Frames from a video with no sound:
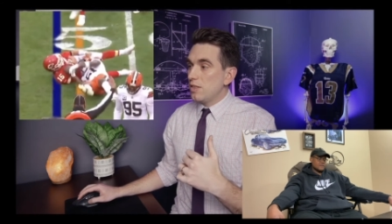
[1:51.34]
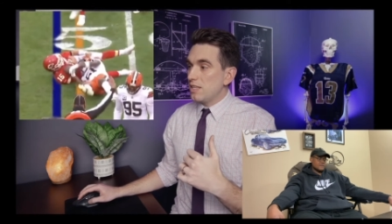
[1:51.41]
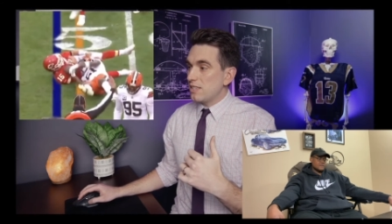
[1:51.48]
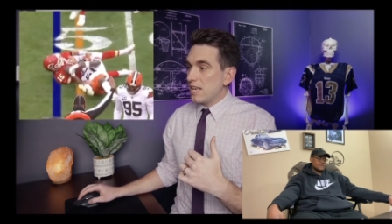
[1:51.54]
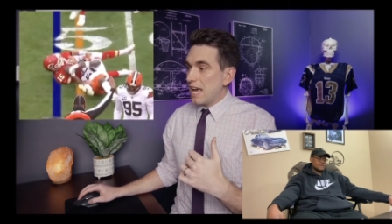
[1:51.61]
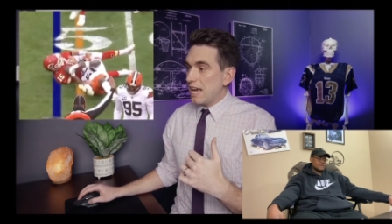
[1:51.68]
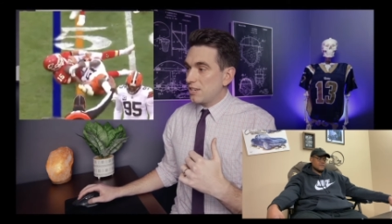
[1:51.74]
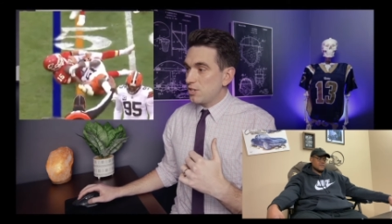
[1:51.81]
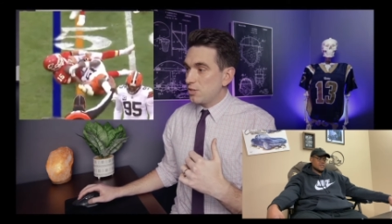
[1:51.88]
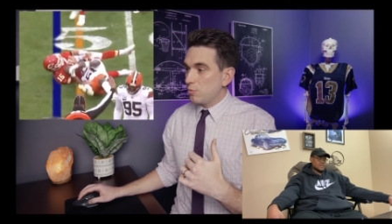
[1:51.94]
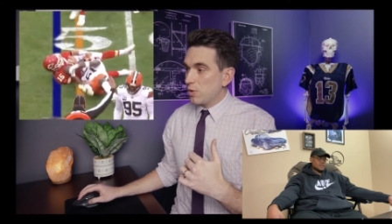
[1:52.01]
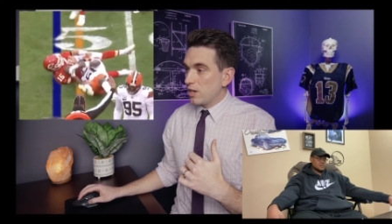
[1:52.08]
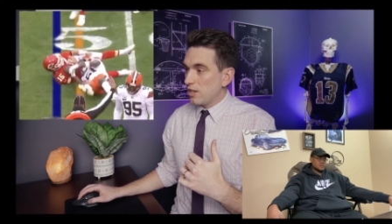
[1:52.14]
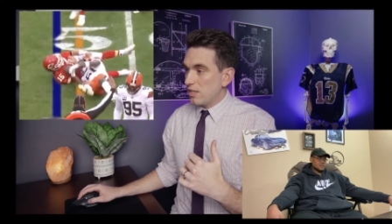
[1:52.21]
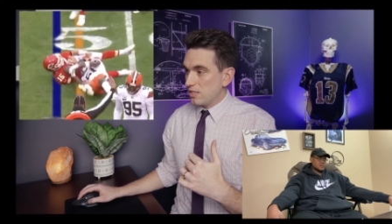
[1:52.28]
This
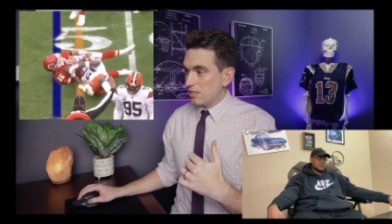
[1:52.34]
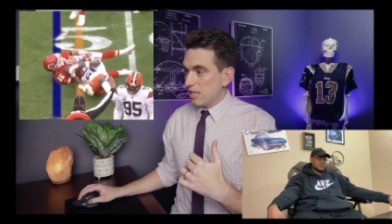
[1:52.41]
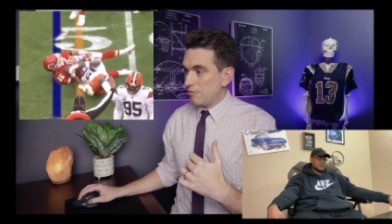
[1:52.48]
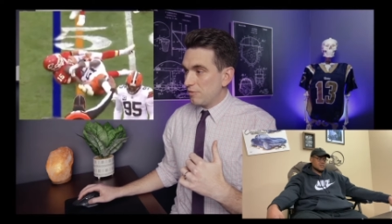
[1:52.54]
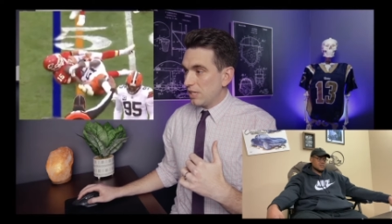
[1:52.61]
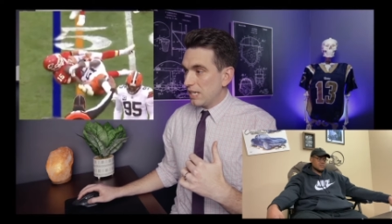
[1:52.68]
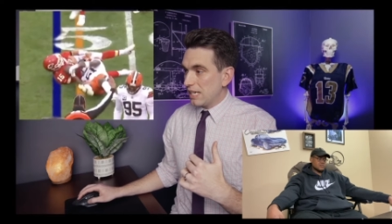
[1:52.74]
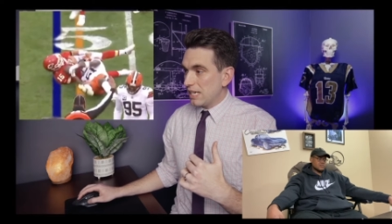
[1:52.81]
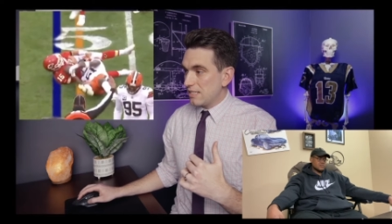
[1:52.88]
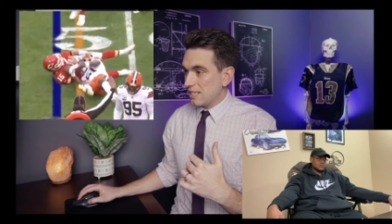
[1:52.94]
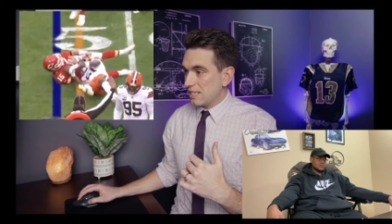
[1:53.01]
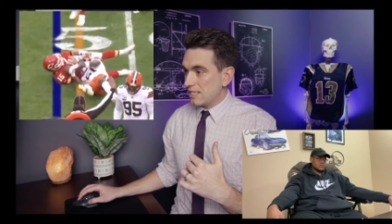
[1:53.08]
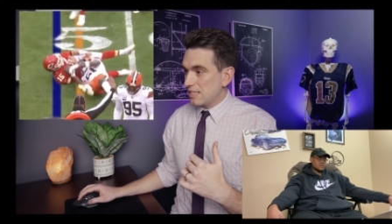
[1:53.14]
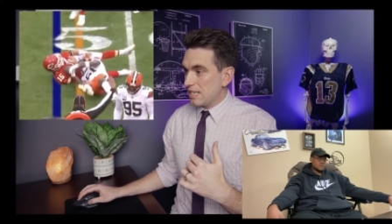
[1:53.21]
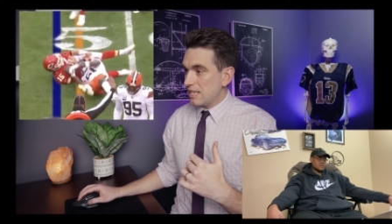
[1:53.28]
action where his left leg is
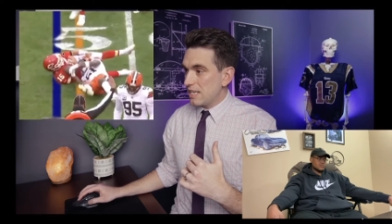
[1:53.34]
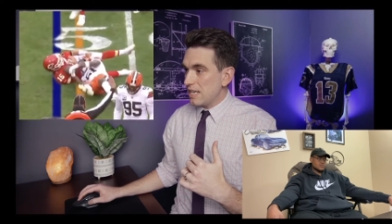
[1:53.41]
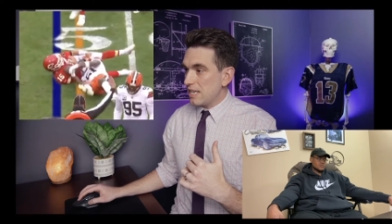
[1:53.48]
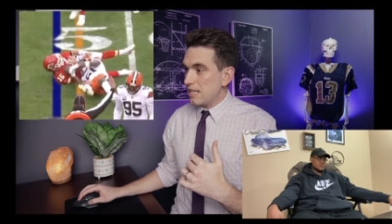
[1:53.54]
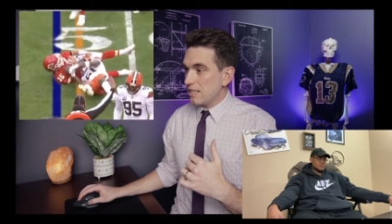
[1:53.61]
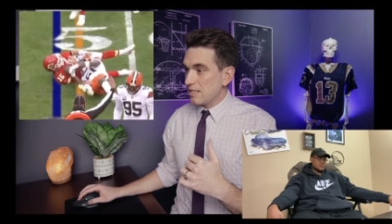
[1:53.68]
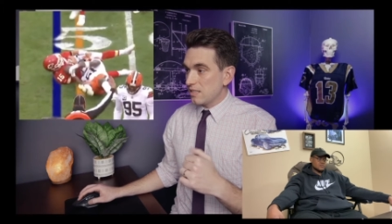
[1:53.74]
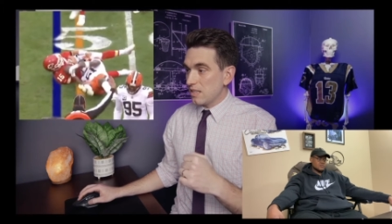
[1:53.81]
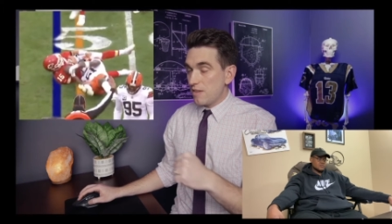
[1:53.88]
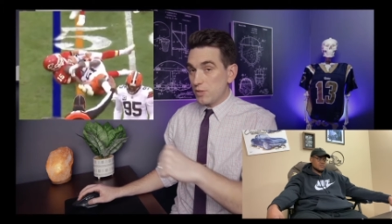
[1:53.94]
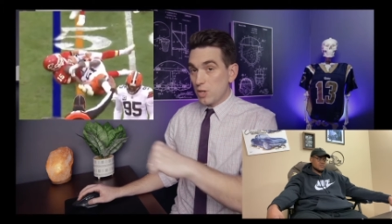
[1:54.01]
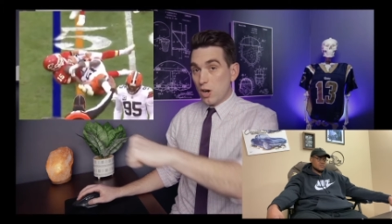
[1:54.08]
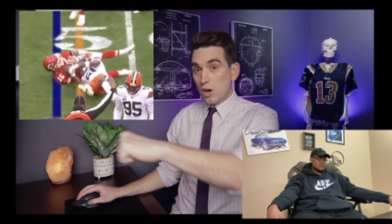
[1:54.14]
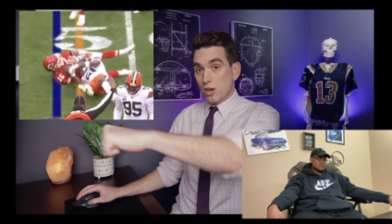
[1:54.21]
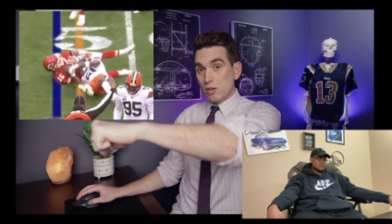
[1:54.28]
extended, his
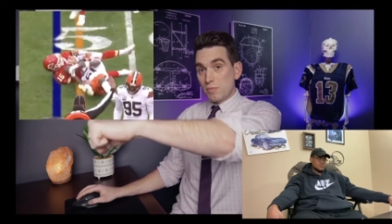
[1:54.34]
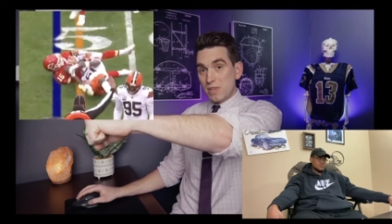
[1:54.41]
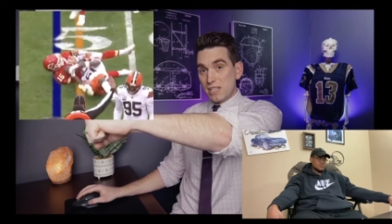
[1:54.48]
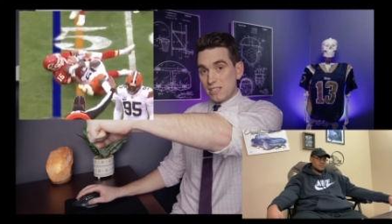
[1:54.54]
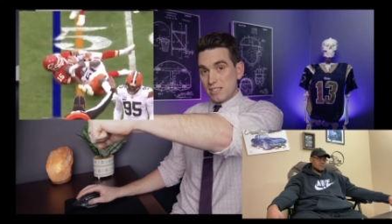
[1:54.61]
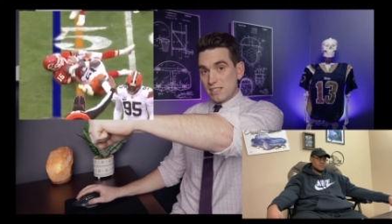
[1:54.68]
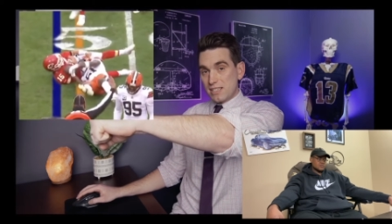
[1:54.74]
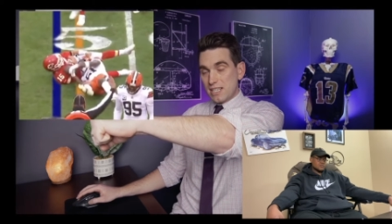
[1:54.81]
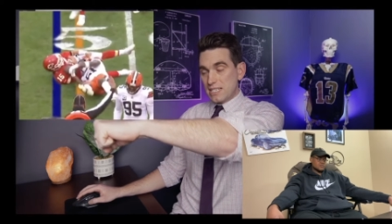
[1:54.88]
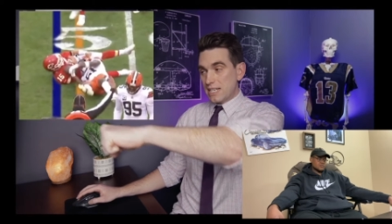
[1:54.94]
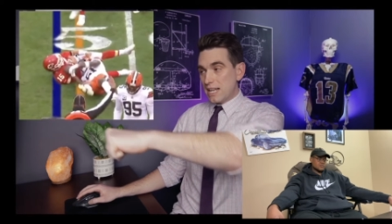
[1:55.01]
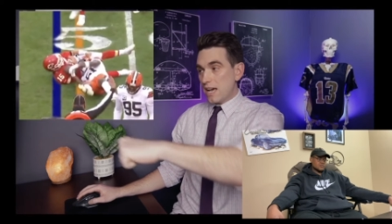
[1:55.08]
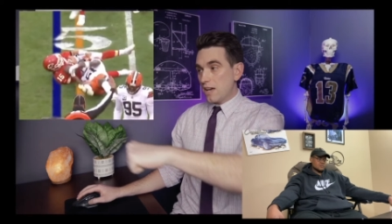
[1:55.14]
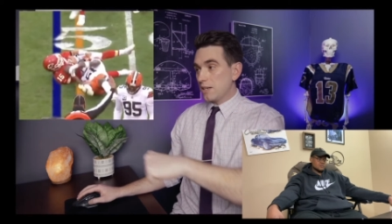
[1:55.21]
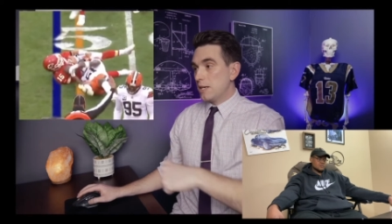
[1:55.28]
left arm is
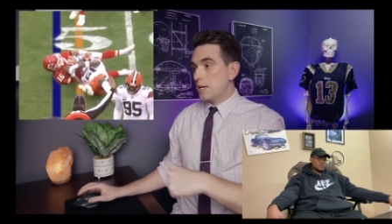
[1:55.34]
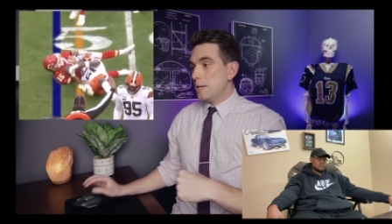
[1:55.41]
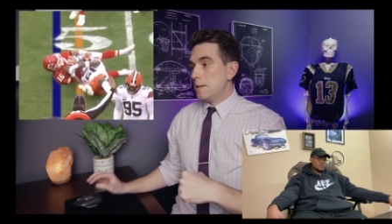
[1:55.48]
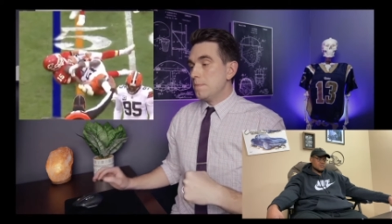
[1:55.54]
extended out.